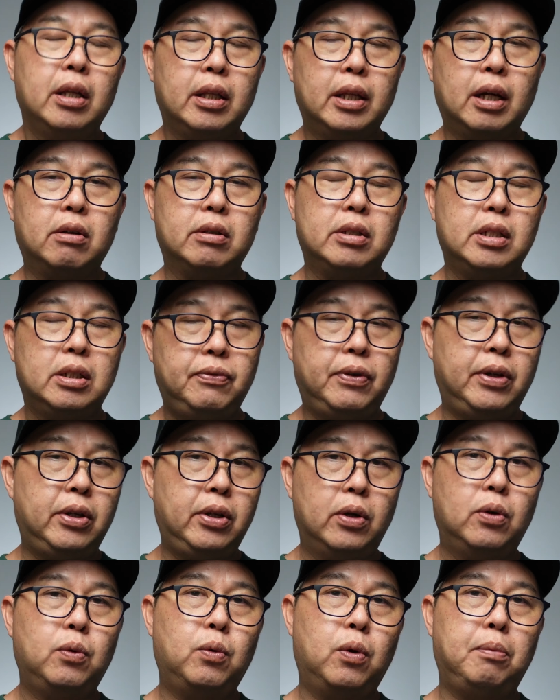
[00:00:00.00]
Now this
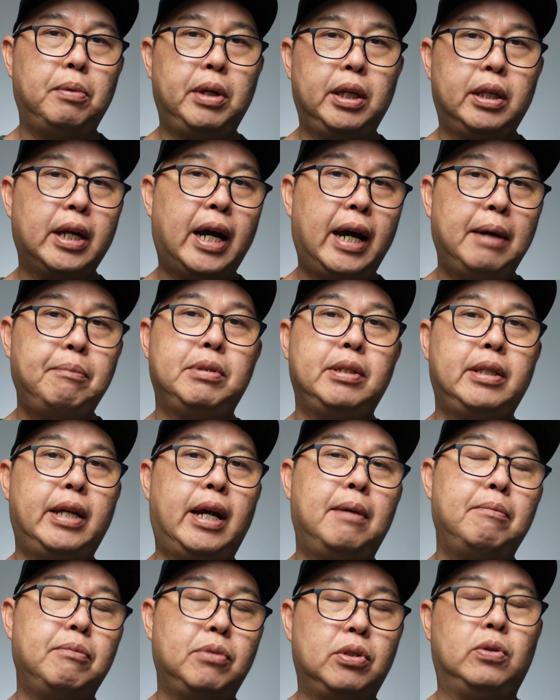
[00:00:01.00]
video will be
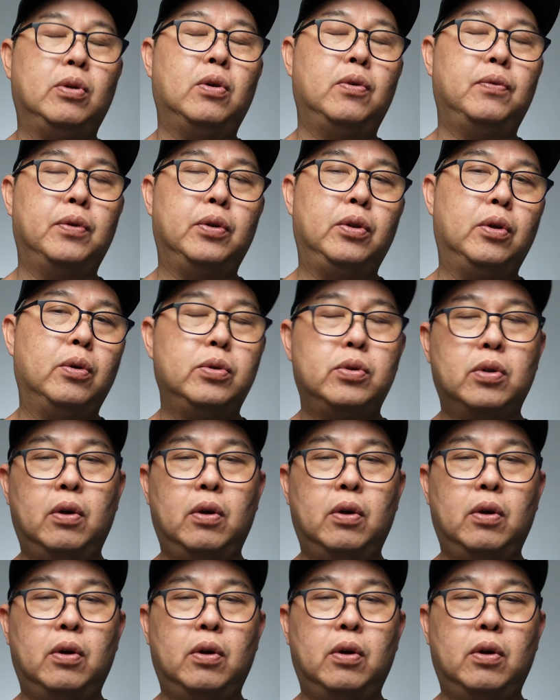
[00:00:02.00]
timestamped, so for those